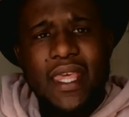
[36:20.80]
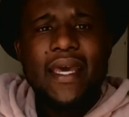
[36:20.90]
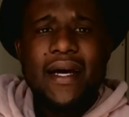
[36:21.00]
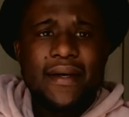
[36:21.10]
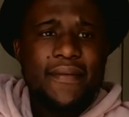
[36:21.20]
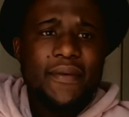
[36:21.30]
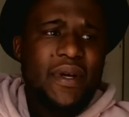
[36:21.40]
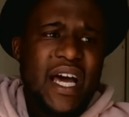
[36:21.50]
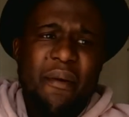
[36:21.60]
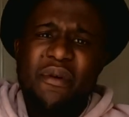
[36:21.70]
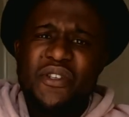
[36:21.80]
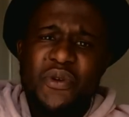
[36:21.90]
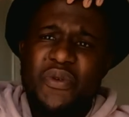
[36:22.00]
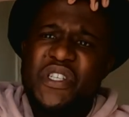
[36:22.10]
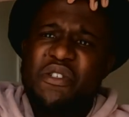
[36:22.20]
yeah, I've been
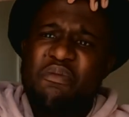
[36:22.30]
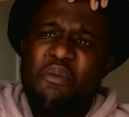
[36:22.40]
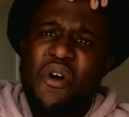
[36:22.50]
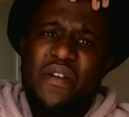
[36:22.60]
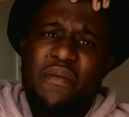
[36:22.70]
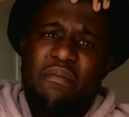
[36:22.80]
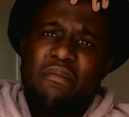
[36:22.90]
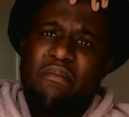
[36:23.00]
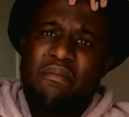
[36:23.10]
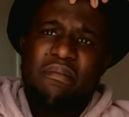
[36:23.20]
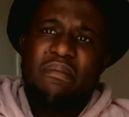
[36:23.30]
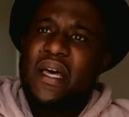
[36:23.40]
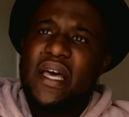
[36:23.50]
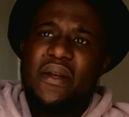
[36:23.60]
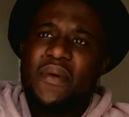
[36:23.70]
to Richmond,
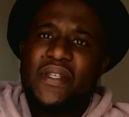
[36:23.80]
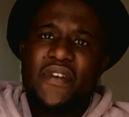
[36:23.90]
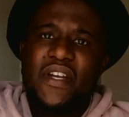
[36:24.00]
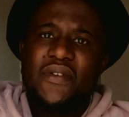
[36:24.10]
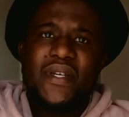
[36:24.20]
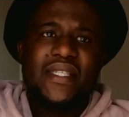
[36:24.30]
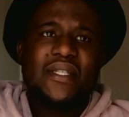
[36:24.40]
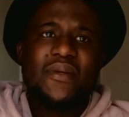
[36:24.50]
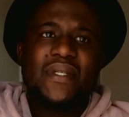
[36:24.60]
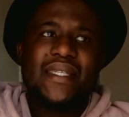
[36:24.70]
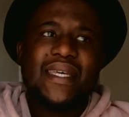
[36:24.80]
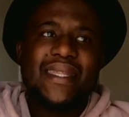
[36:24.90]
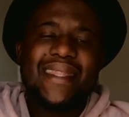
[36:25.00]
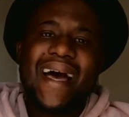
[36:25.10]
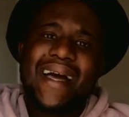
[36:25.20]
and it was very interesting to
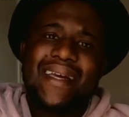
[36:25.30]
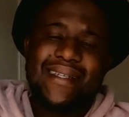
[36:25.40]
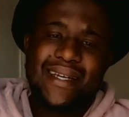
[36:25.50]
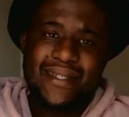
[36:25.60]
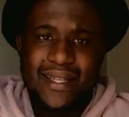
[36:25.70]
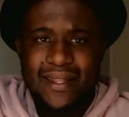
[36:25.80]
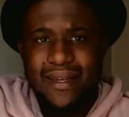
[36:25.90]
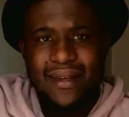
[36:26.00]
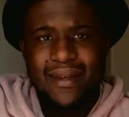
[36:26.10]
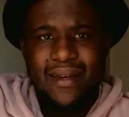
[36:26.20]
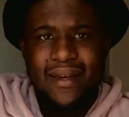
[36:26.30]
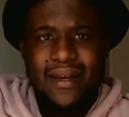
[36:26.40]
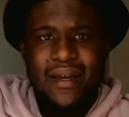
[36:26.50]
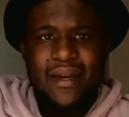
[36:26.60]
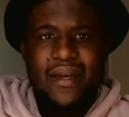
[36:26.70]
see the architecture there.
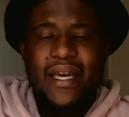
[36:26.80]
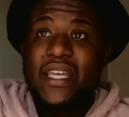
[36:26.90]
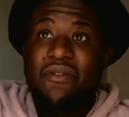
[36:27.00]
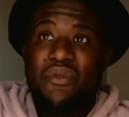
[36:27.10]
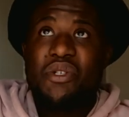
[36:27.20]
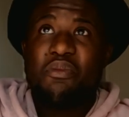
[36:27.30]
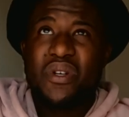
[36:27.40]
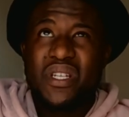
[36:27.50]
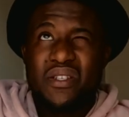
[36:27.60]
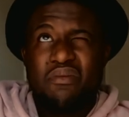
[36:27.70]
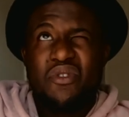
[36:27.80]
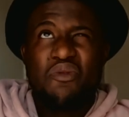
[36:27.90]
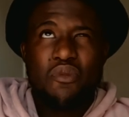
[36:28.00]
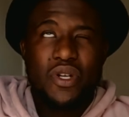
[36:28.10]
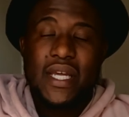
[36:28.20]
Yeah, in Richmond, it's
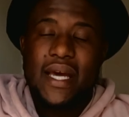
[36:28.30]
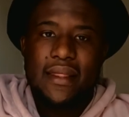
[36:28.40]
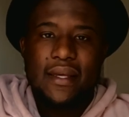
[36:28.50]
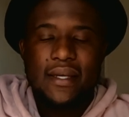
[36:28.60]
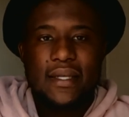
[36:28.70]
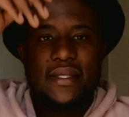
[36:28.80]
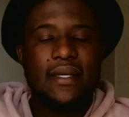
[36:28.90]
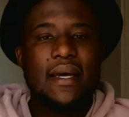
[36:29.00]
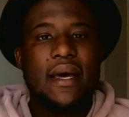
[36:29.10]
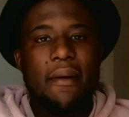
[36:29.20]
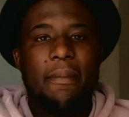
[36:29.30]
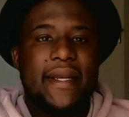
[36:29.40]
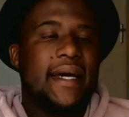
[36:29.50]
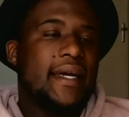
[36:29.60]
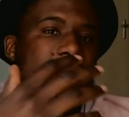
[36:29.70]
Richmond, yeah, I think it is.
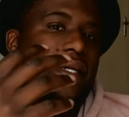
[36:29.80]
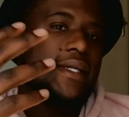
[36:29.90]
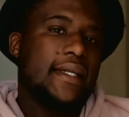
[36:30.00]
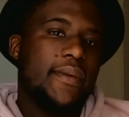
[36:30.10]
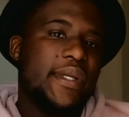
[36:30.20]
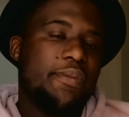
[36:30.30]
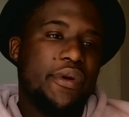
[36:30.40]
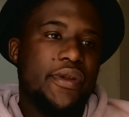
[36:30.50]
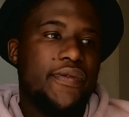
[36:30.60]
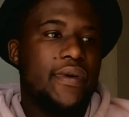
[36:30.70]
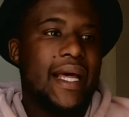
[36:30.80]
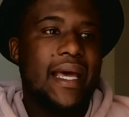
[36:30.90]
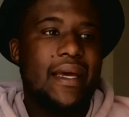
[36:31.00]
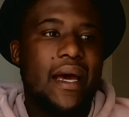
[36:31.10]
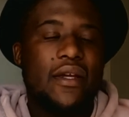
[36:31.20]
But the architecture there was beautiful.
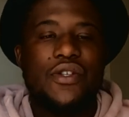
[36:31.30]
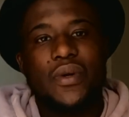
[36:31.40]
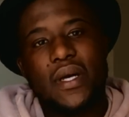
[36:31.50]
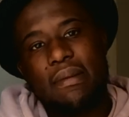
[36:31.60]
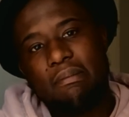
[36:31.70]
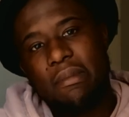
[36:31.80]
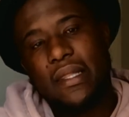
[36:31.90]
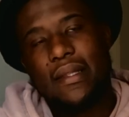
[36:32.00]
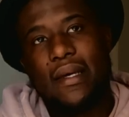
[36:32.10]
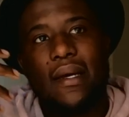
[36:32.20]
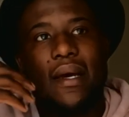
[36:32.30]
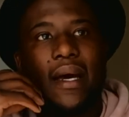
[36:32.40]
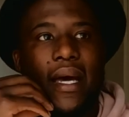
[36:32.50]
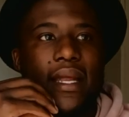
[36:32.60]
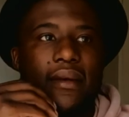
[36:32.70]
I enjoyed being there.
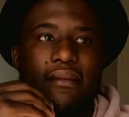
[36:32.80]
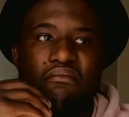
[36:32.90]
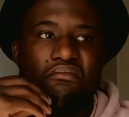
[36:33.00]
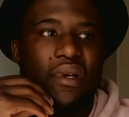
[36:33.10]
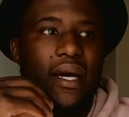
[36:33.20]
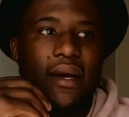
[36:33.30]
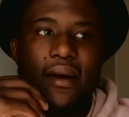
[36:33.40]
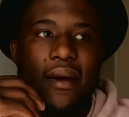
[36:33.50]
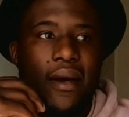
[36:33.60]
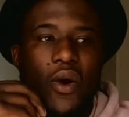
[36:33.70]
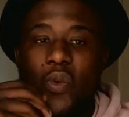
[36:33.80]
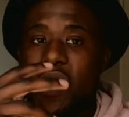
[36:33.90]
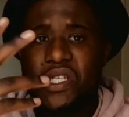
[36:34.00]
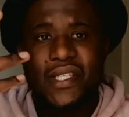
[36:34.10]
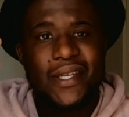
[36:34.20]
And yeah,
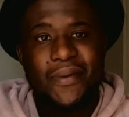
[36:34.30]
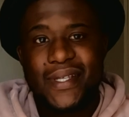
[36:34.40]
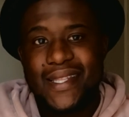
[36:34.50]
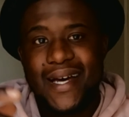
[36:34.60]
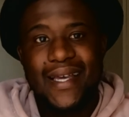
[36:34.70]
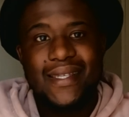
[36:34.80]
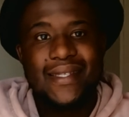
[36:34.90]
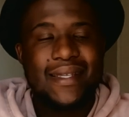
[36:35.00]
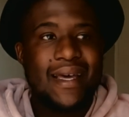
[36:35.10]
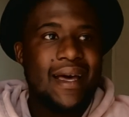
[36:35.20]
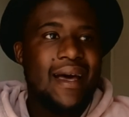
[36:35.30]
Washington was nice.